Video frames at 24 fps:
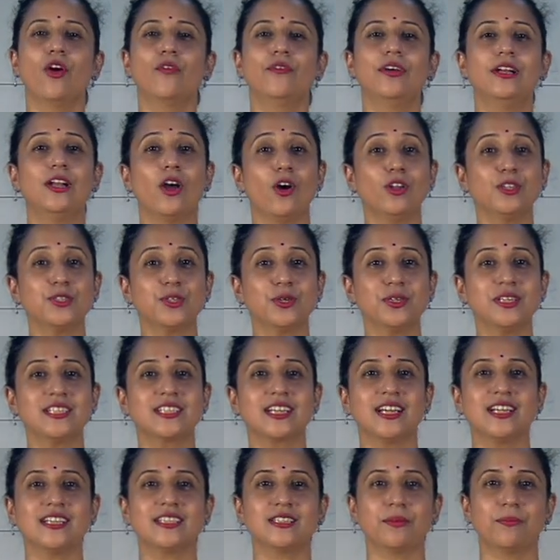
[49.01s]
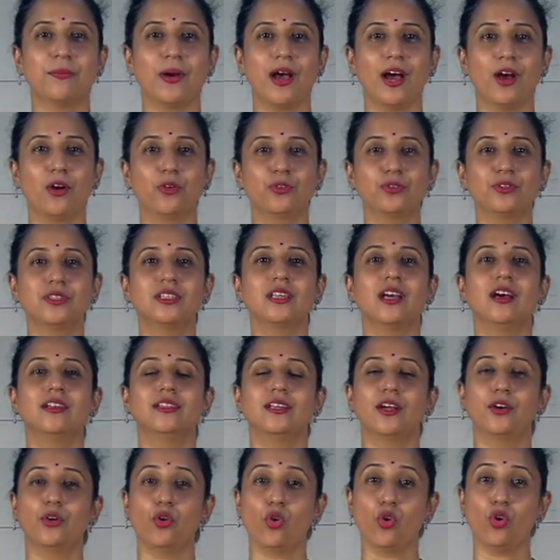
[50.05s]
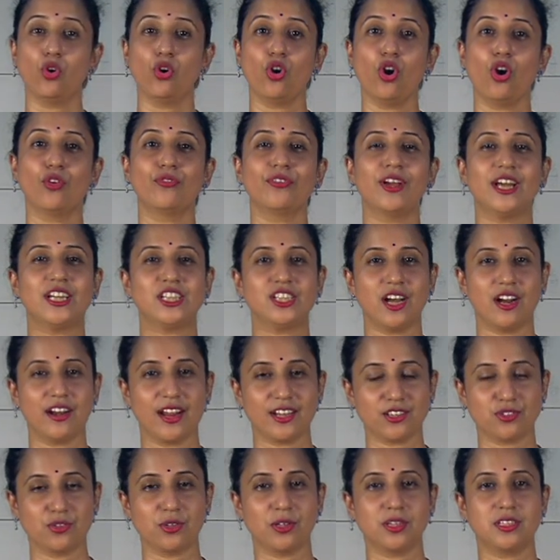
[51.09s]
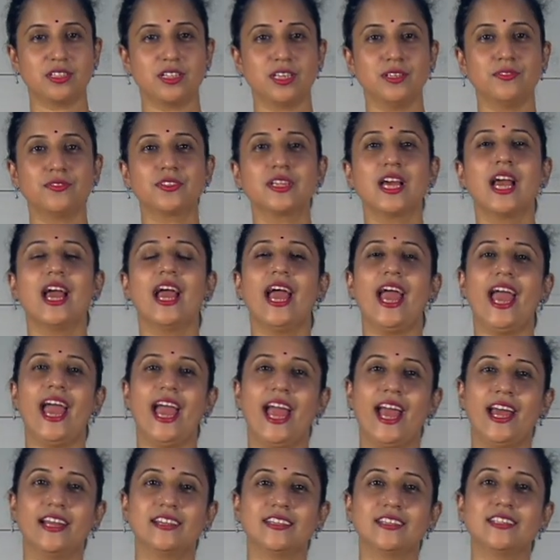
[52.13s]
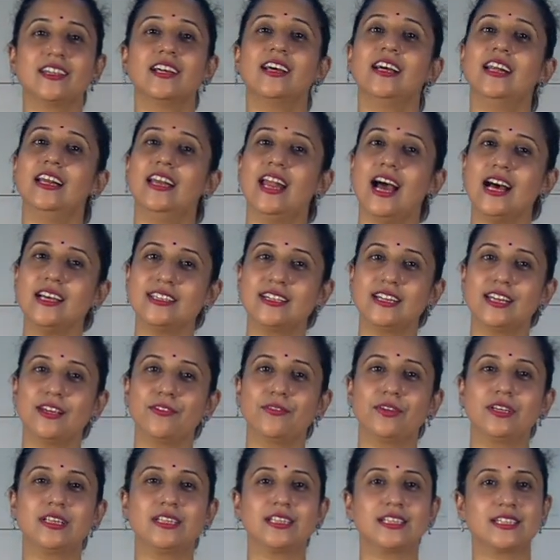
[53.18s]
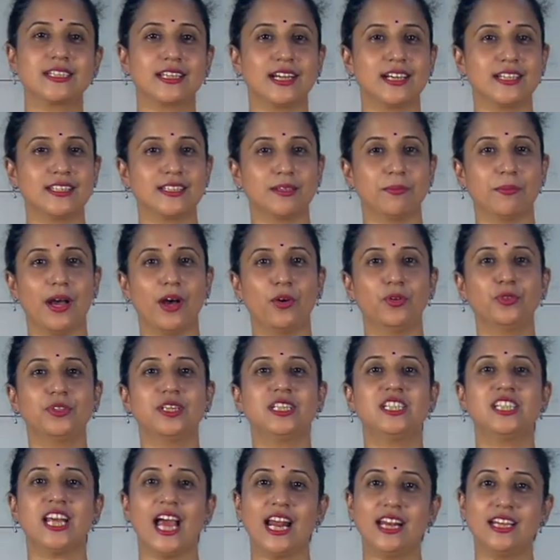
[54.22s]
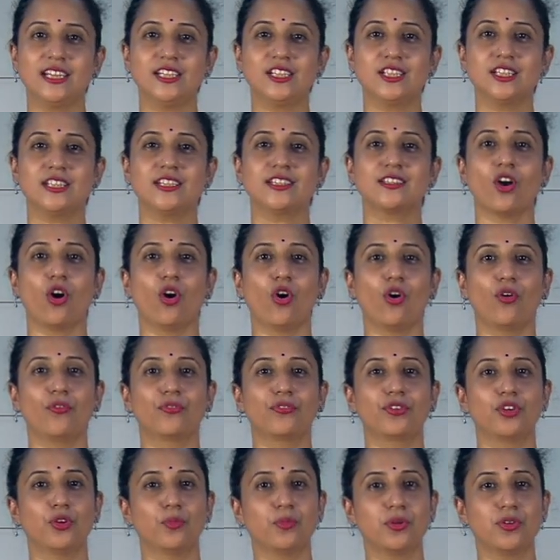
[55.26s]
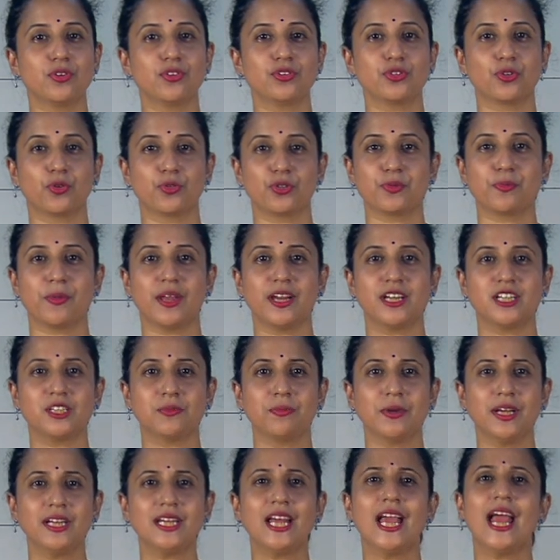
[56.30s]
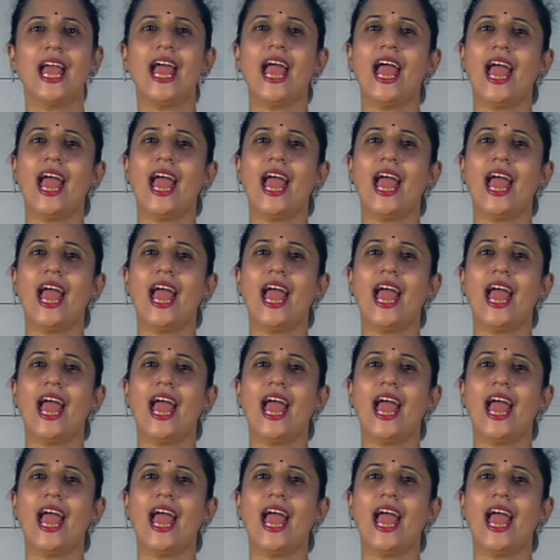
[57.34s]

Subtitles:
We'll also discuss about the role of HR executives. And lastly, we'll discuss about the challenges of human resource management.